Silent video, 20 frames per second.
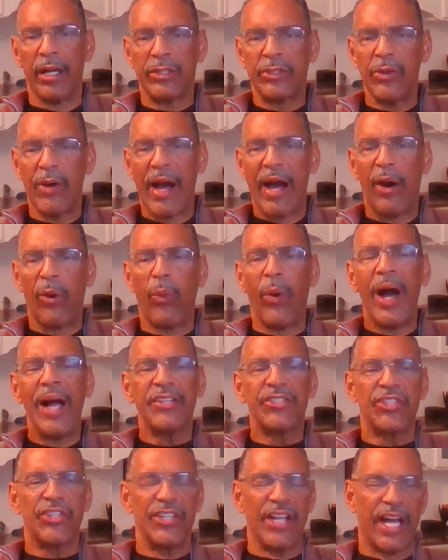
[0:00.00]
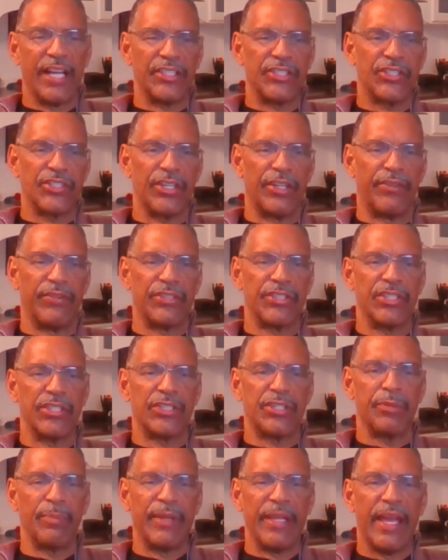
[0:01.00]
watch night services to be
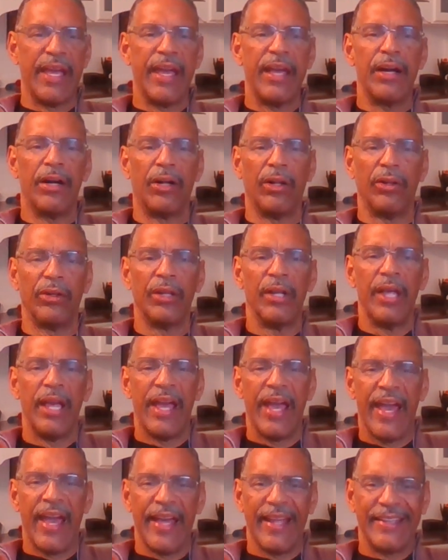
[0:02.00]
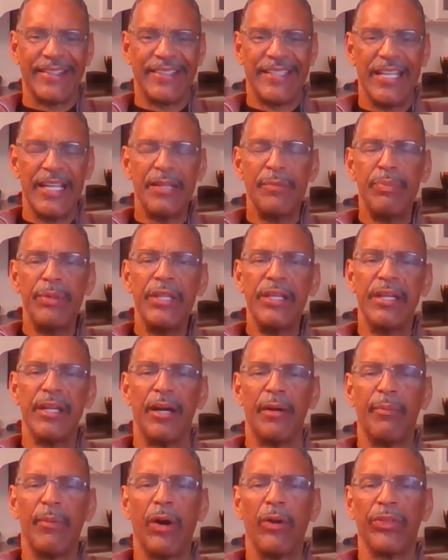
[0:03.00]
held at 10 p.m. on
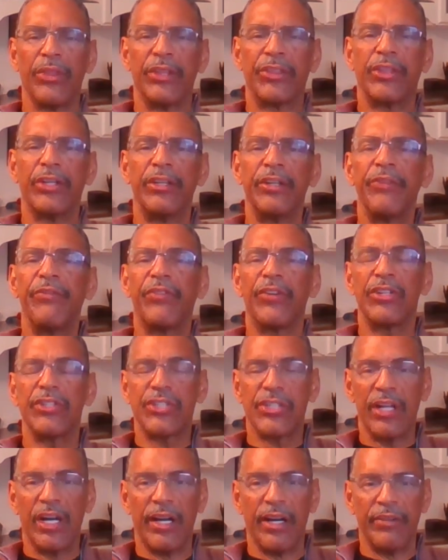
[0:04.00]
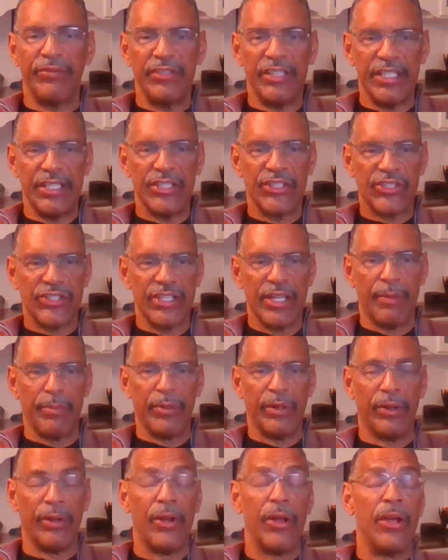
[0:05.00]
the 31st of December.
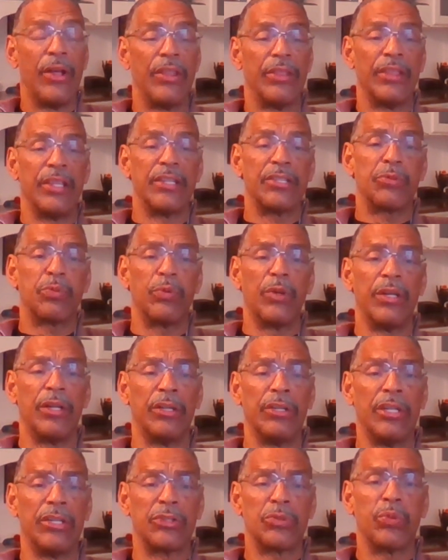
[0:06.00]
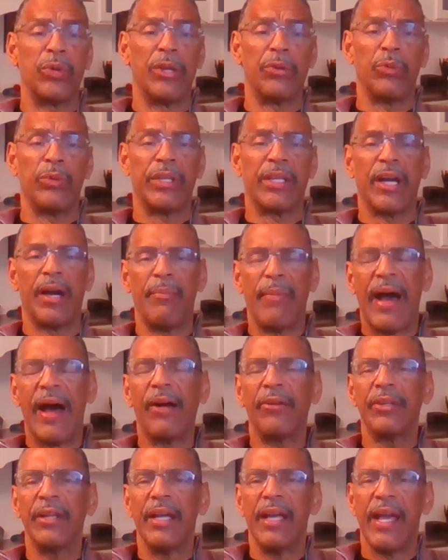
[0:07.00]
This is when we come out
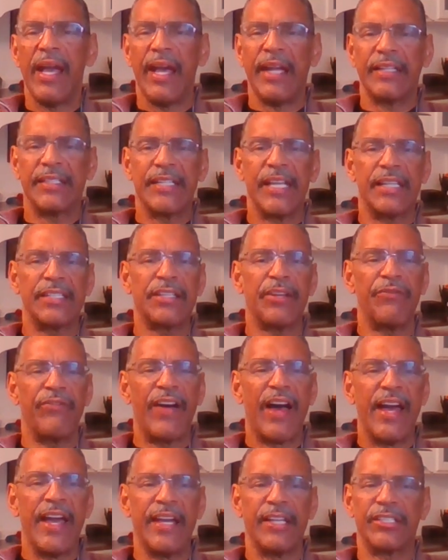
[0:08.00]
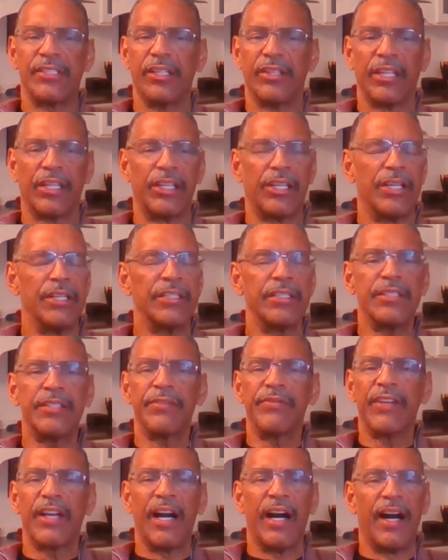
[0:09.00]
and testify as to the goodness of
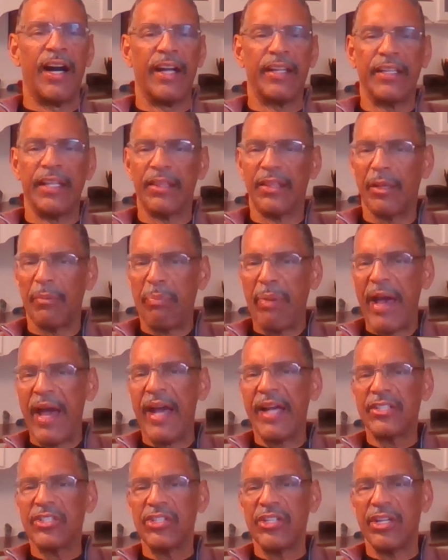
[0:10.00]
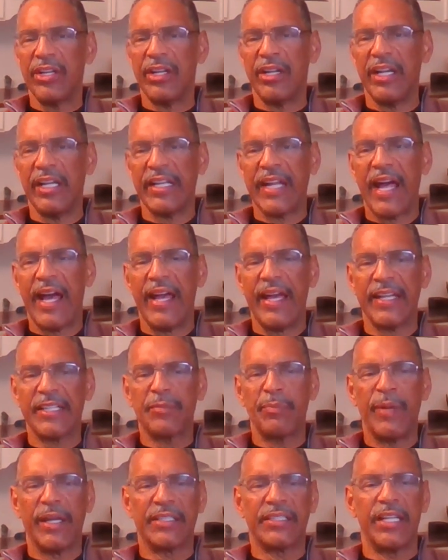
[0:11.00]
God in the past year and our
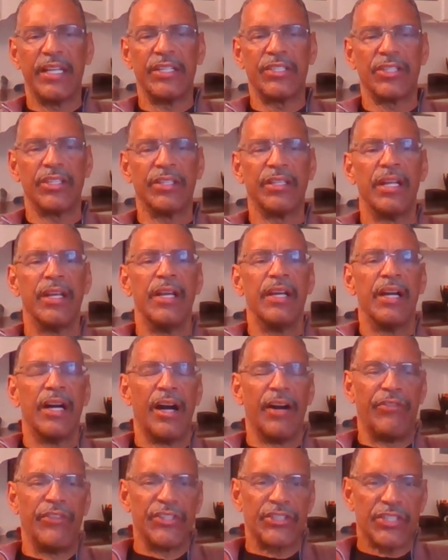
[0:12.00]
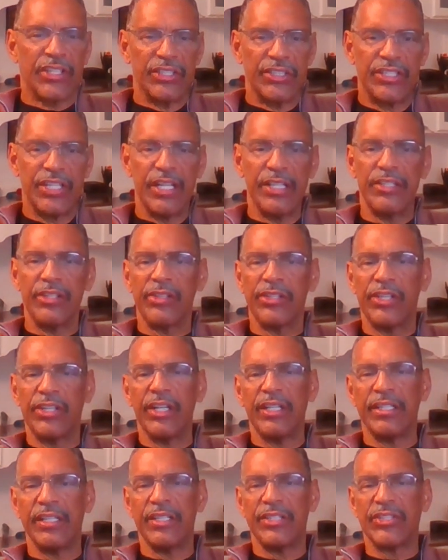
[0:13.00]
expectation of his continued
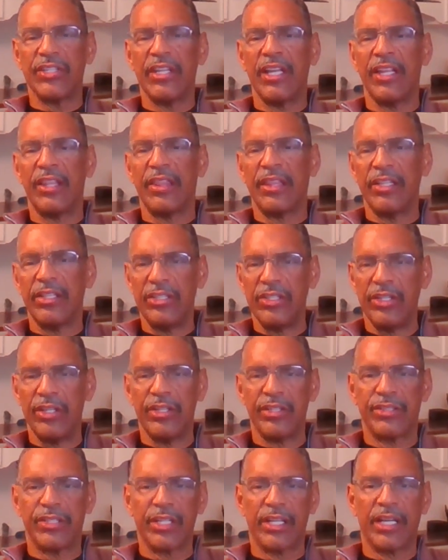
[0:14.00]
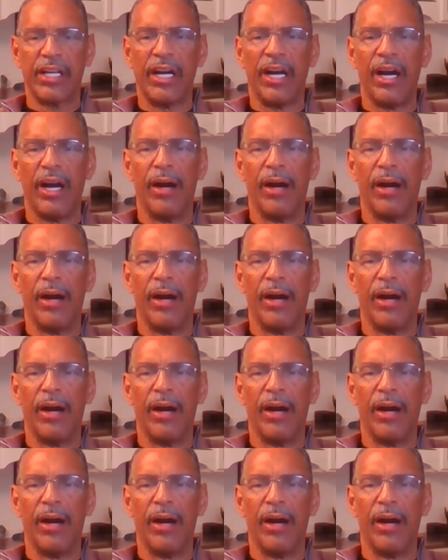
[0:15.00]
goodness in the year to come.